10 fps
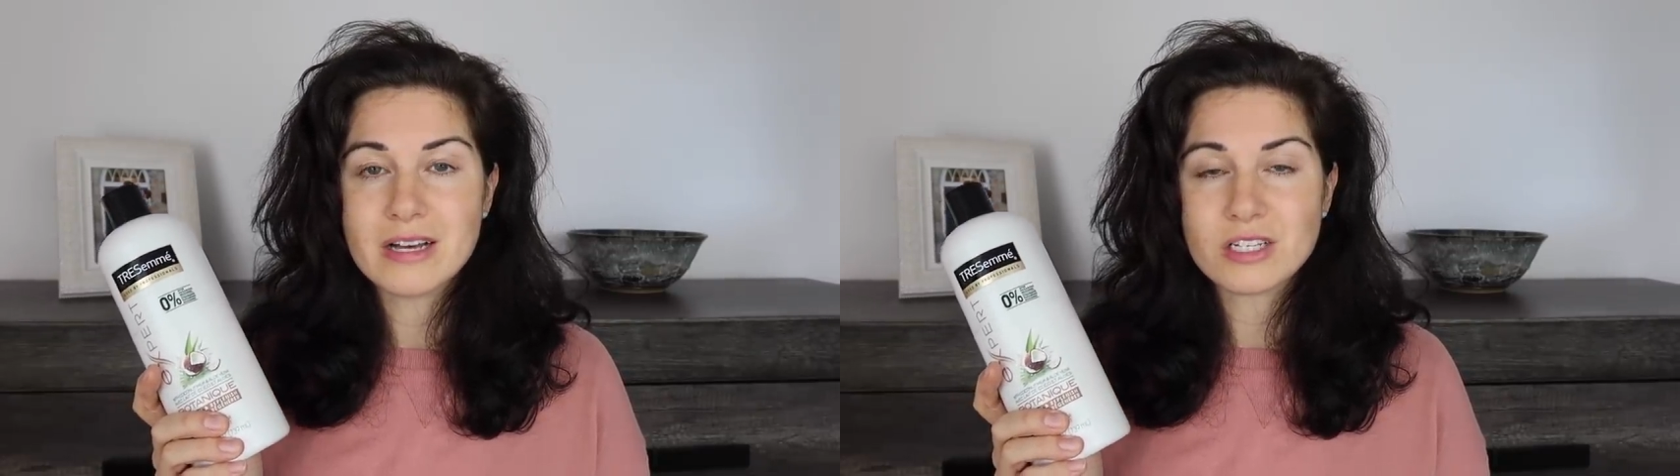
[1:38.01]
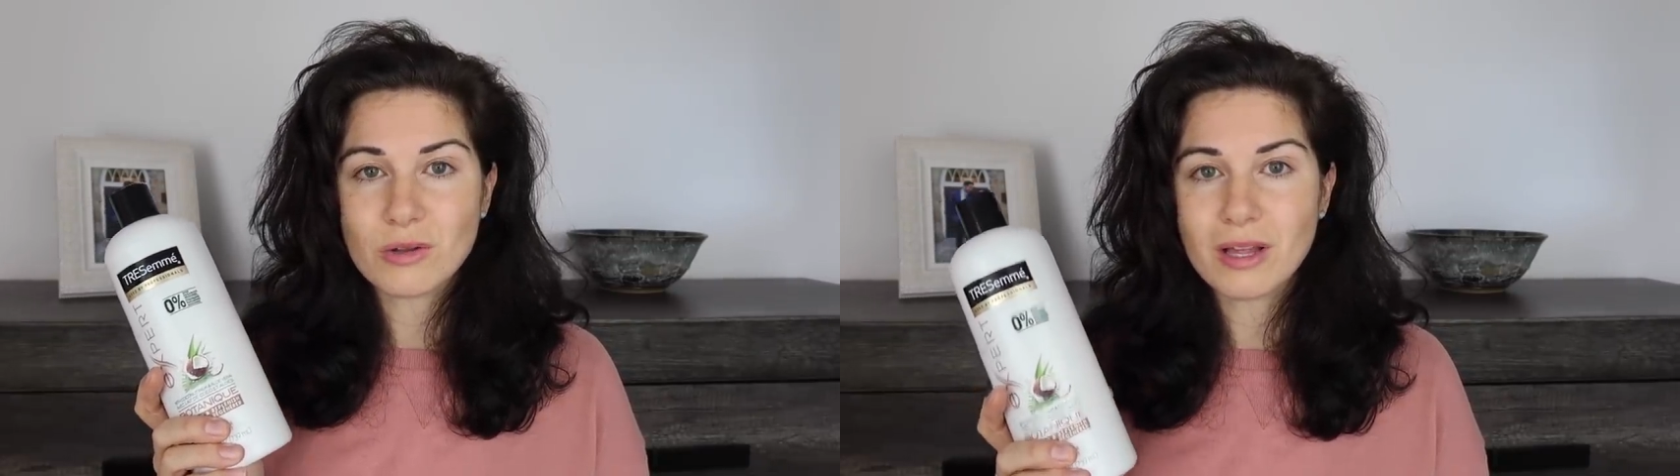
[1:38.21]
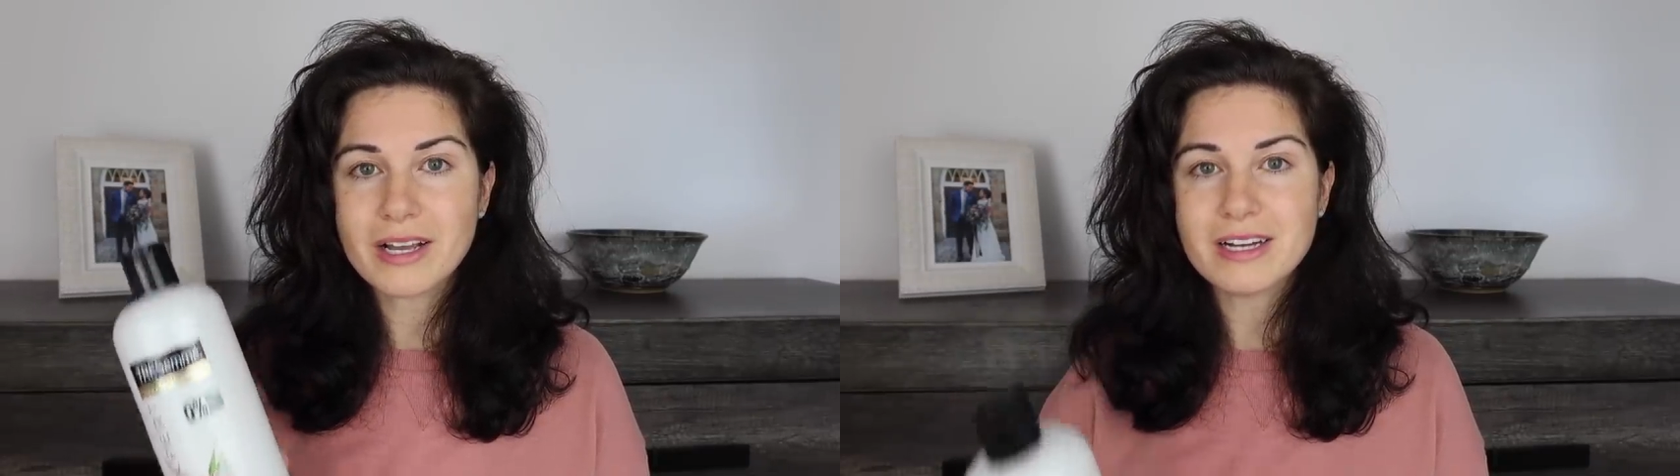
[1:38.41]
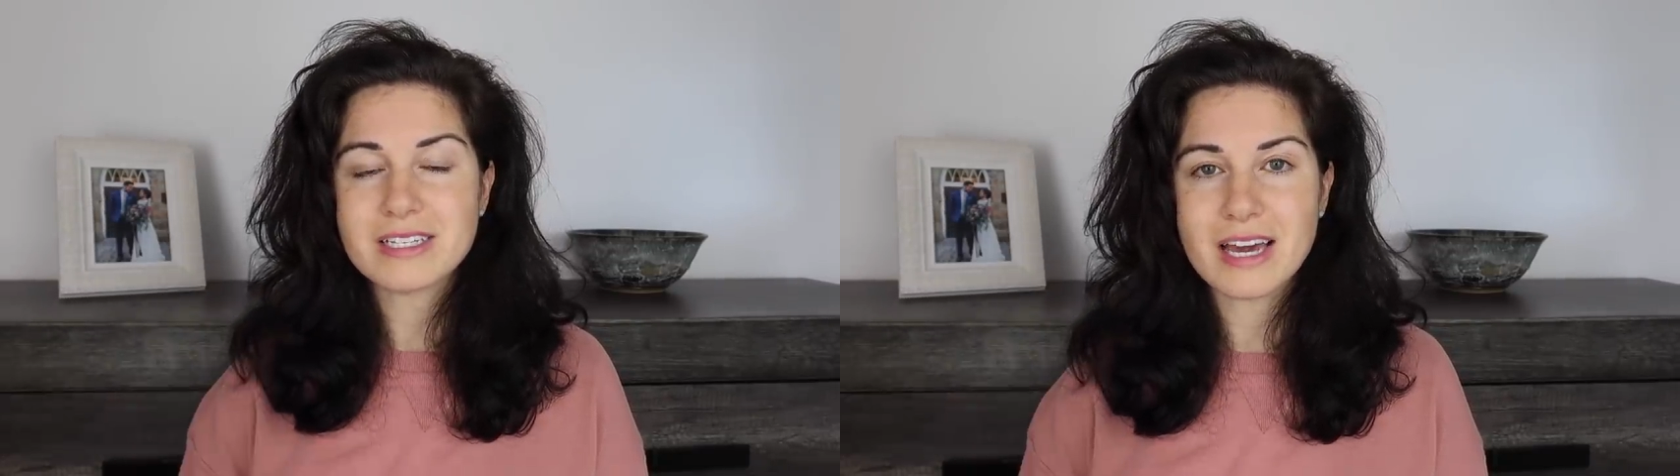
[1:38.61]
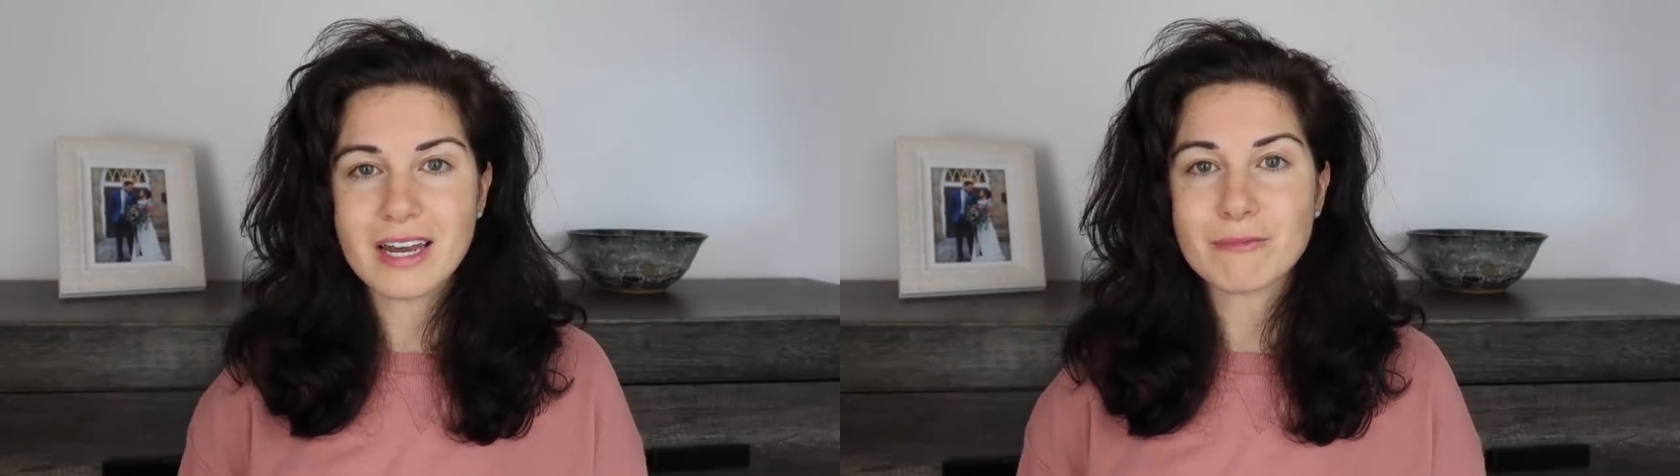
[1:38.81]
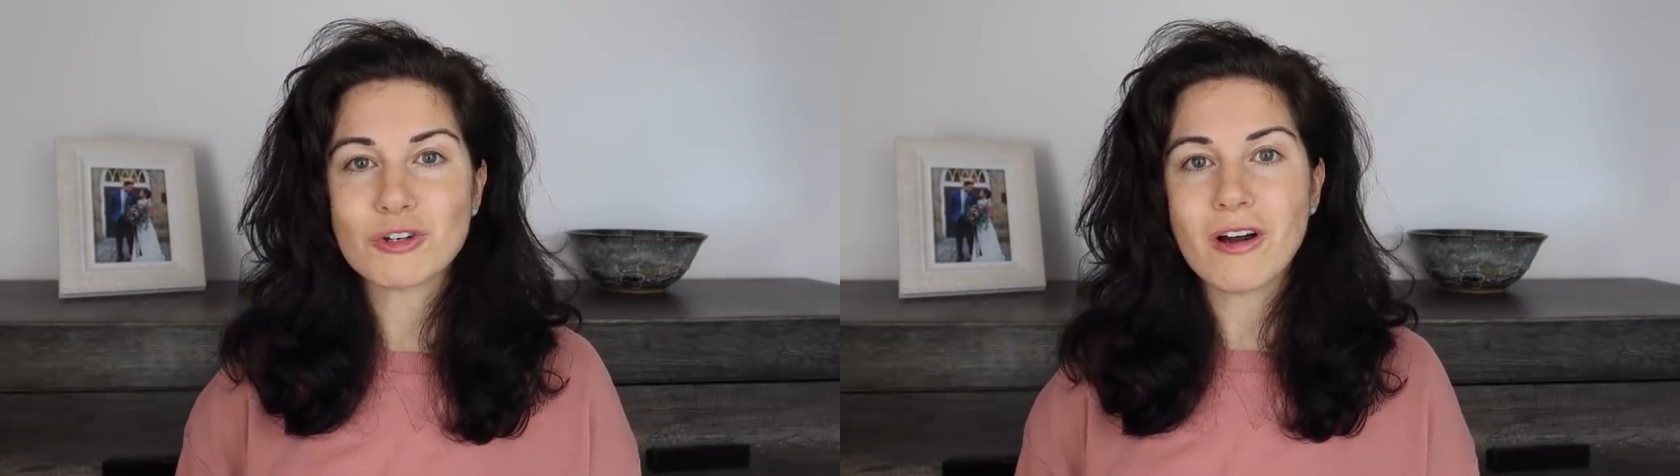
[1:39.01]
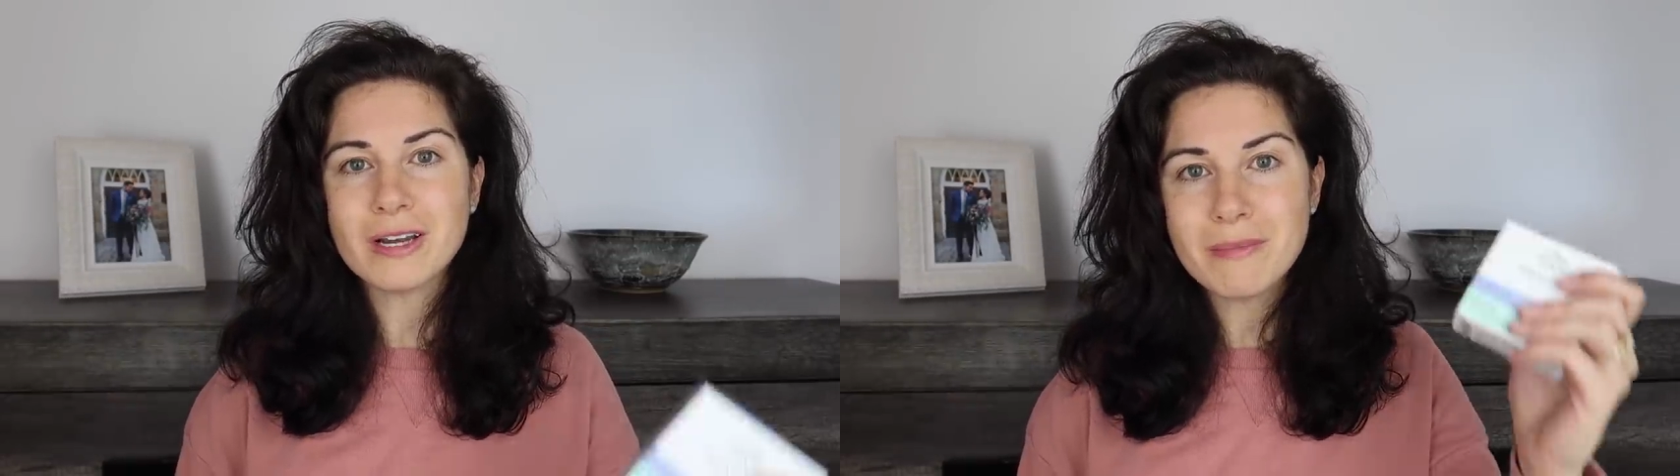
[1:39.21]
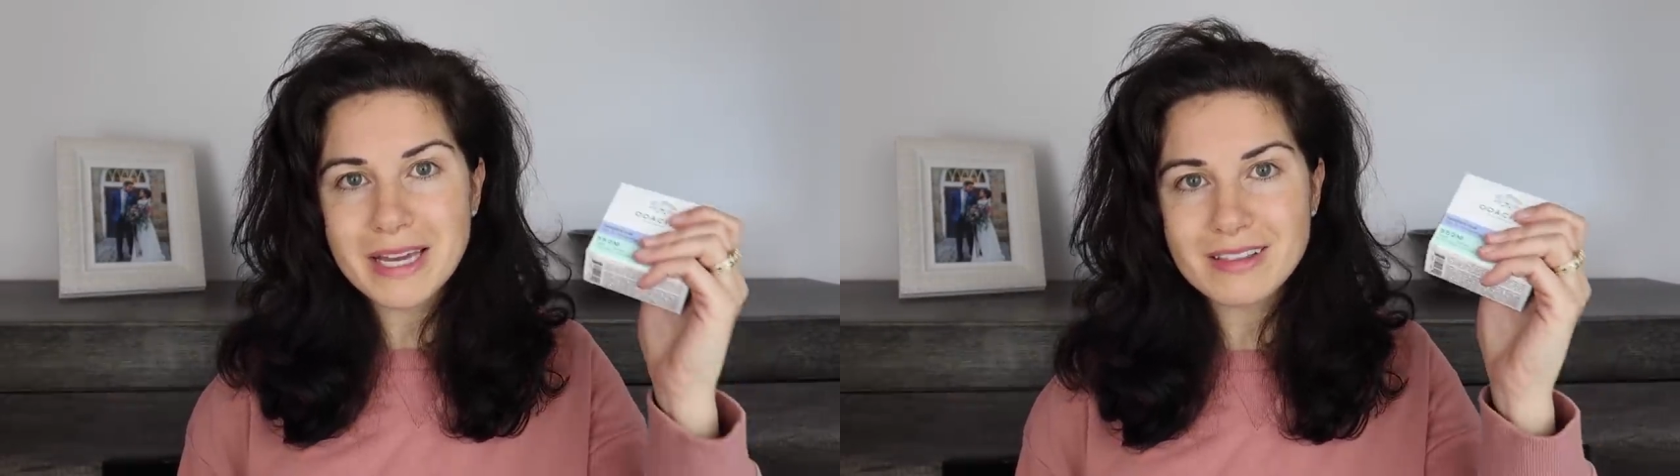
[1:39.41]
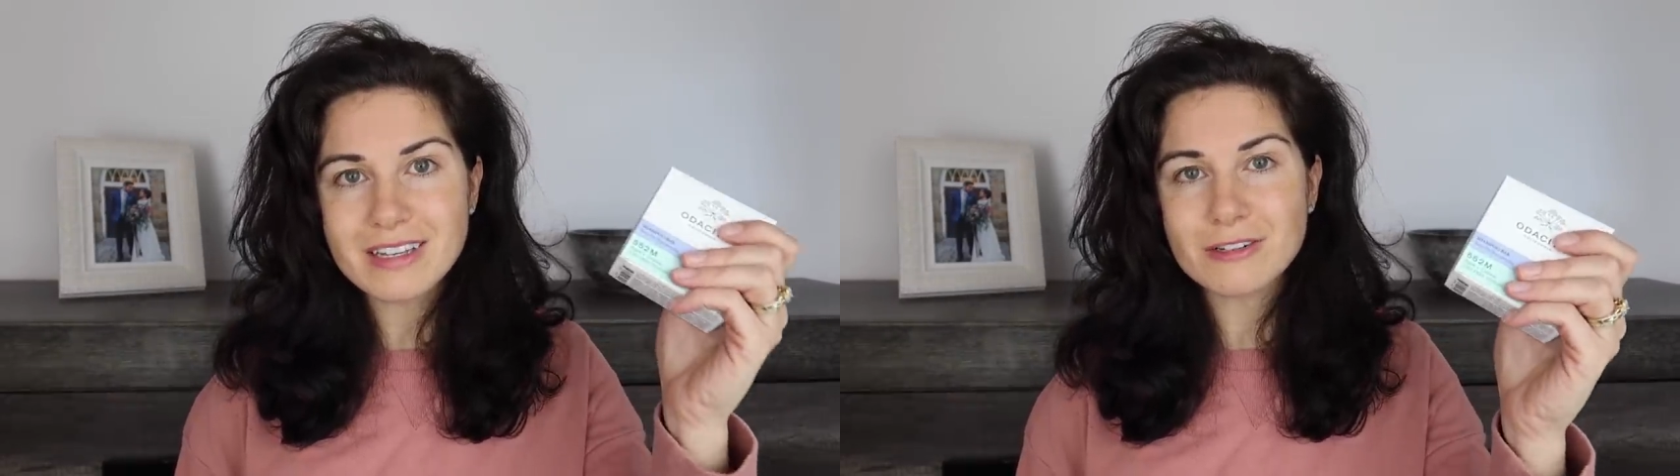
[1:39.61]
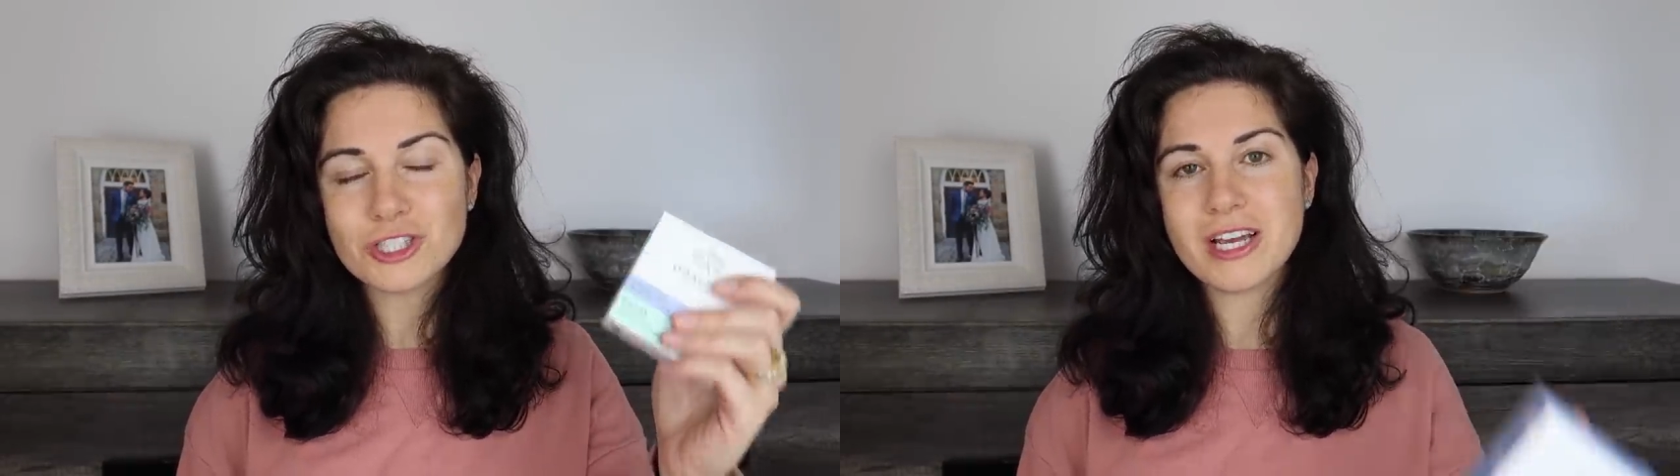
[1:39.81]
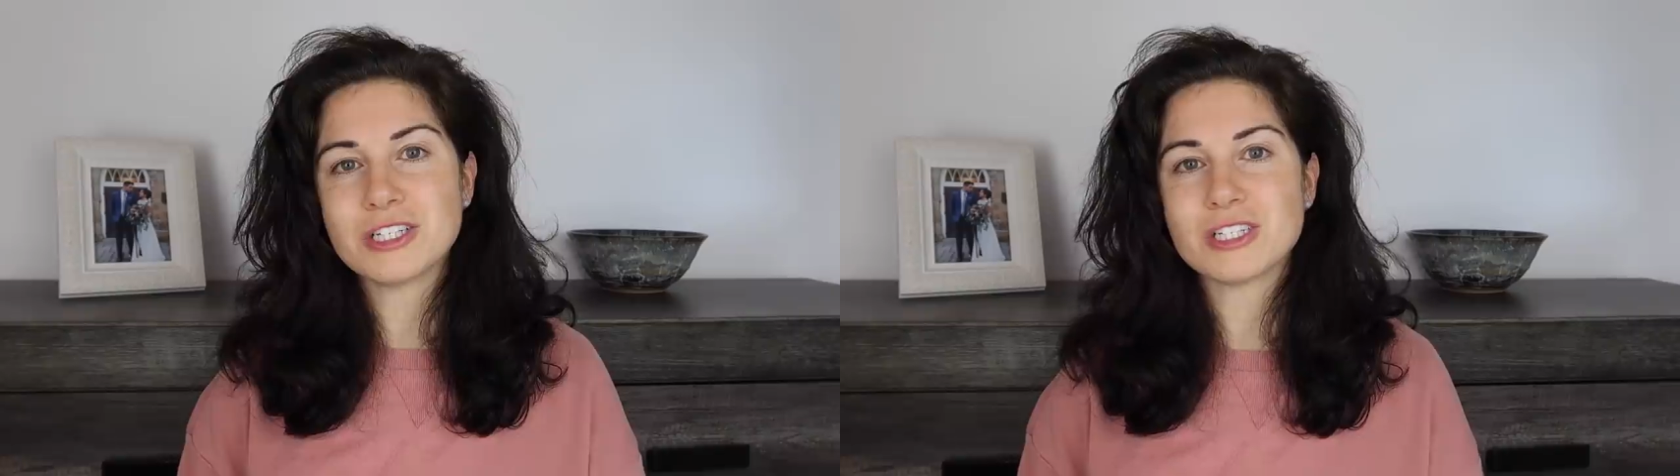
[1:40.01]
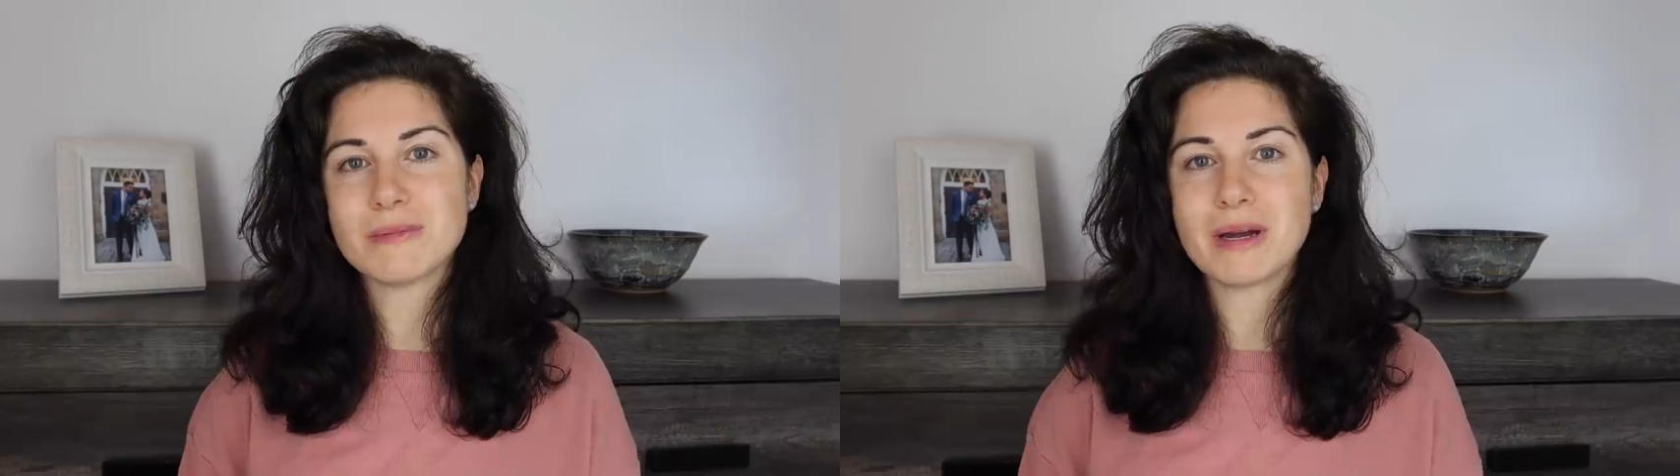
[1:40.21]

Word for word: So, like I said, I'm trying to make little changes